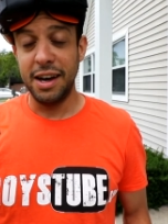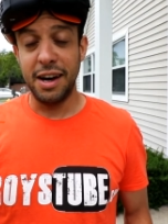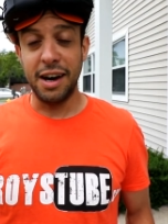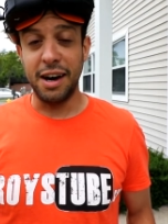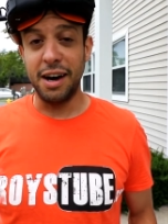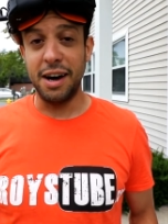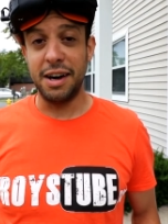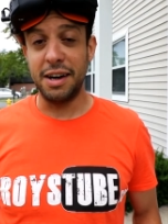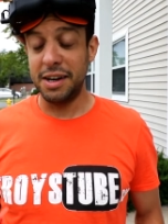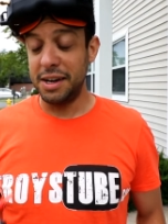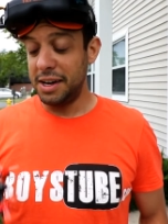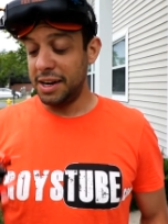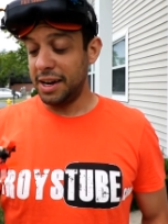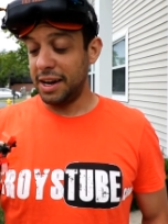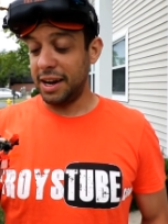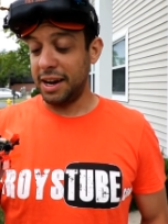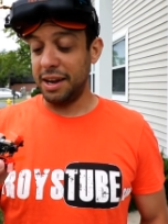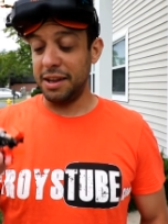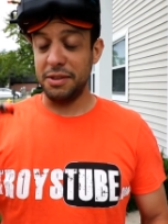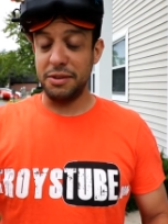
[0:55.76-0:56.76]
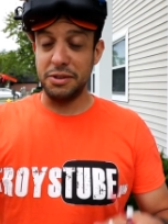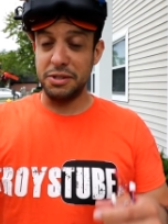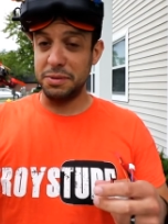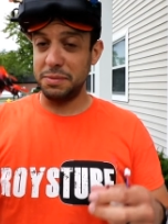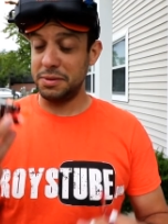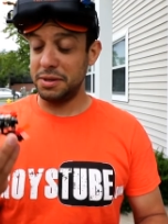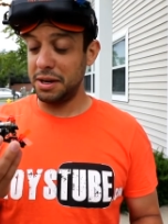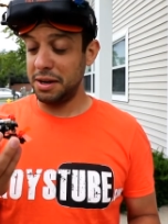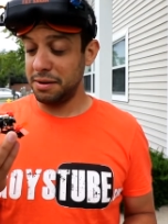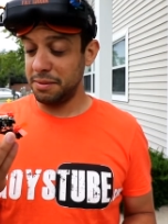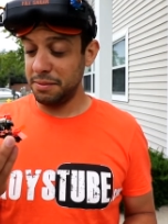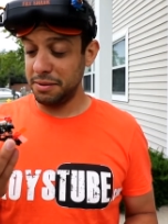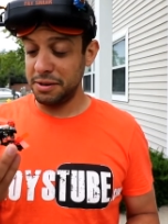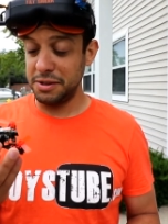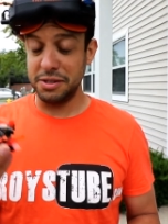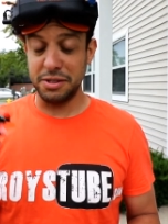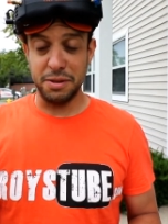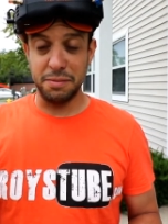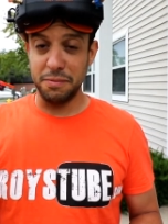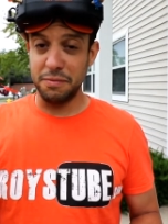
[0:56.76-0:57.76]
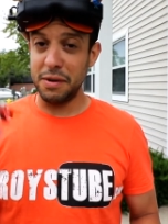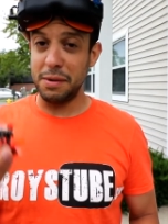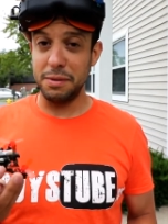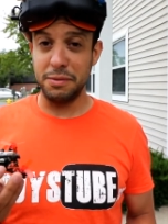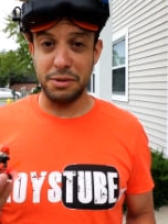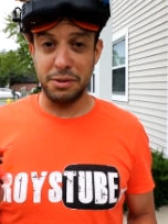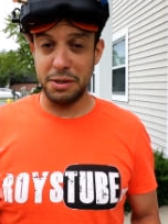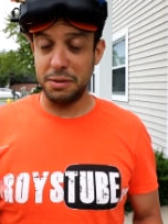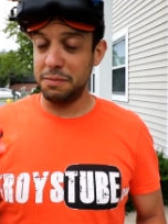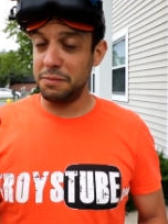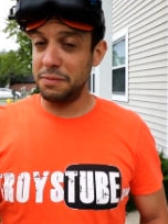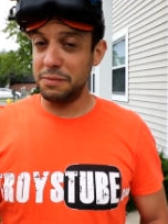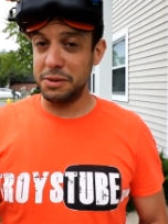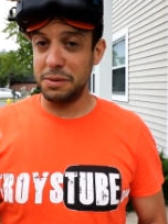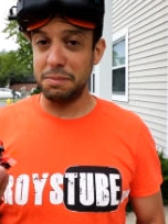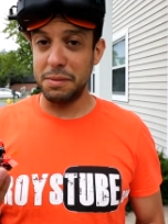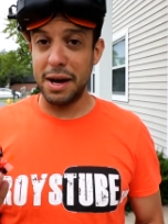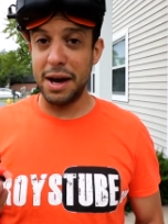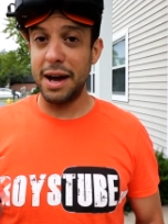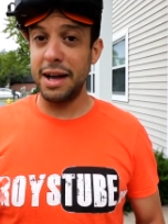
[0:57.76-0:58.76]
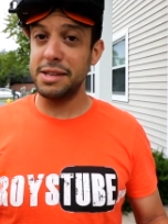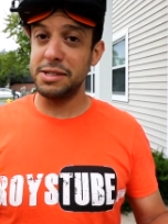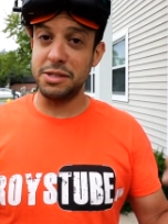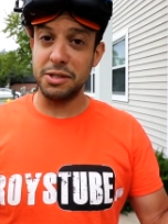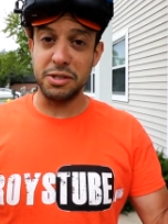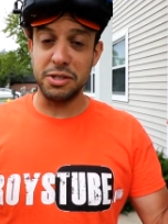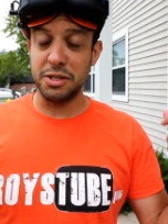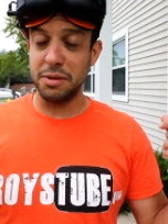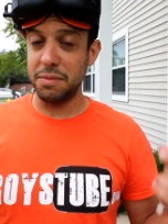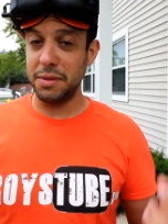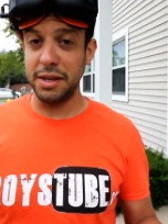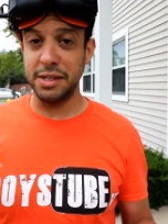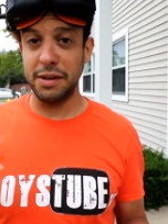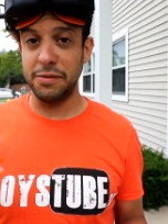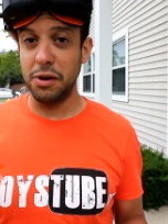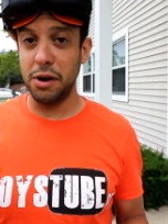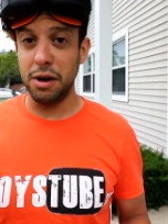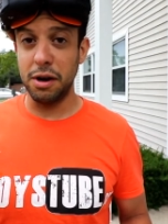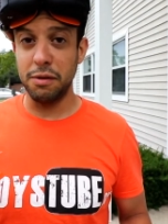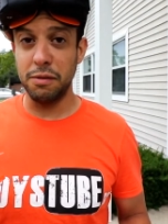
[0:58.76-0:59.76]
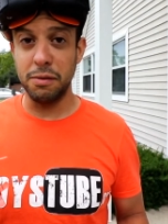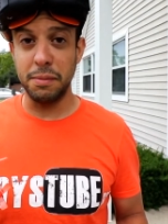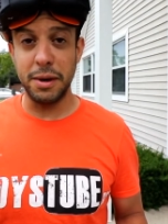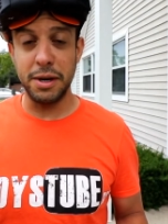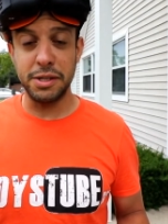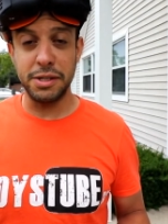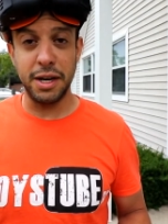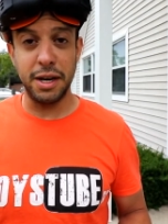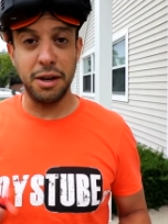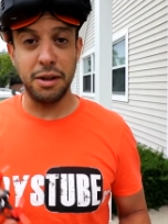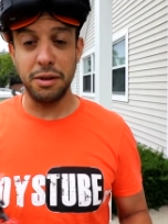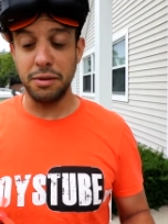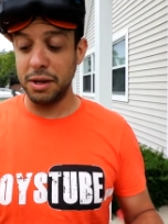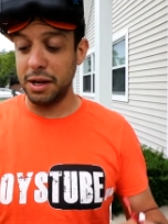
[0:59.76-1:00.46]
Uh, and there's some ton of, there's some, some, some mods, there's some things I've gone over my channel.